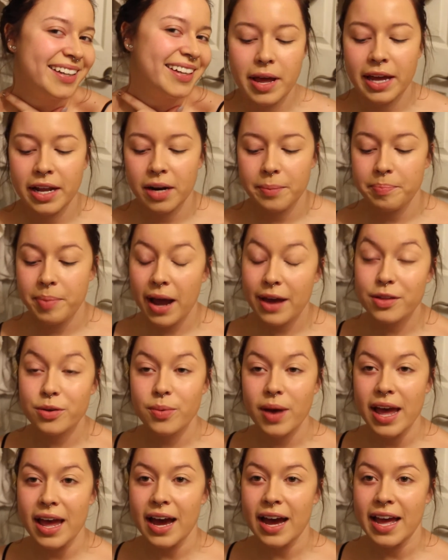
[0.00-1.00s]
And by the
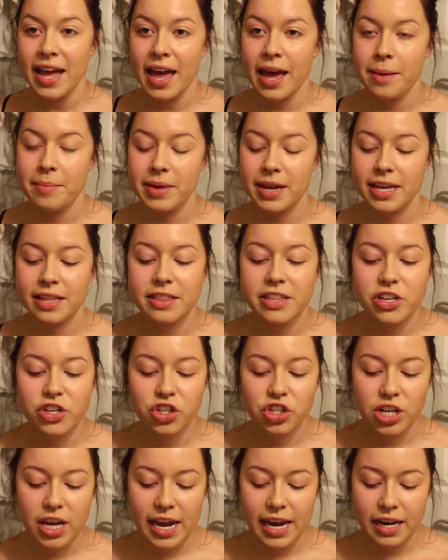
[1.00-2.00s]
way, I am in the
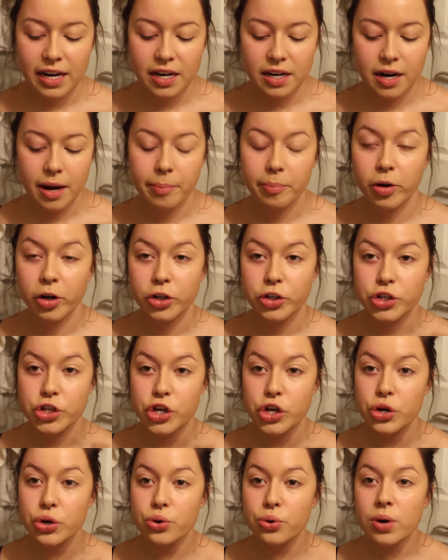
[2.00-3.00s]
shade number
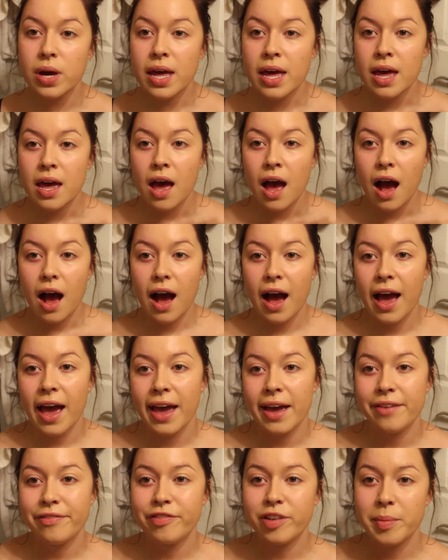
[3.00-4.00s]
2.
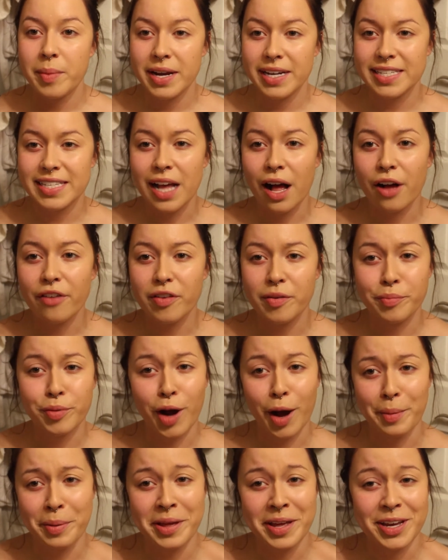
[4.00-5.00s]
I, for myself, am
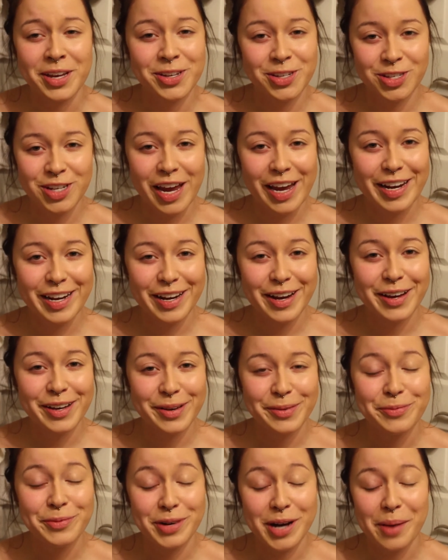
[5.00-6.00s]
probably a shade
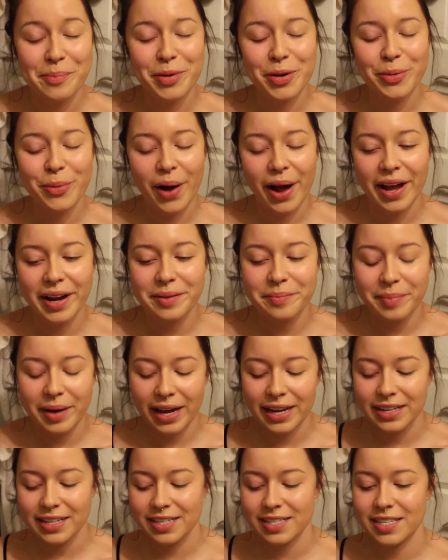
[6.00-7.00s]
number 1,
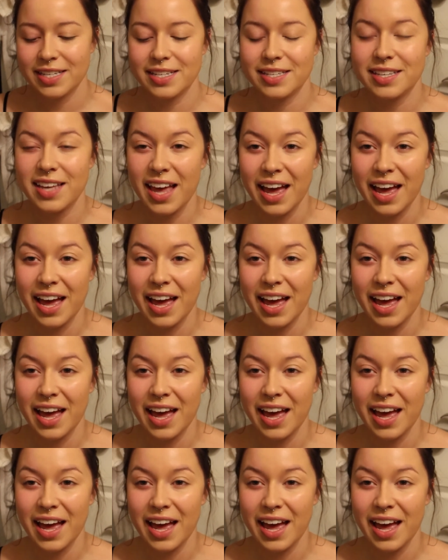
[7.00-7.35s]
but this is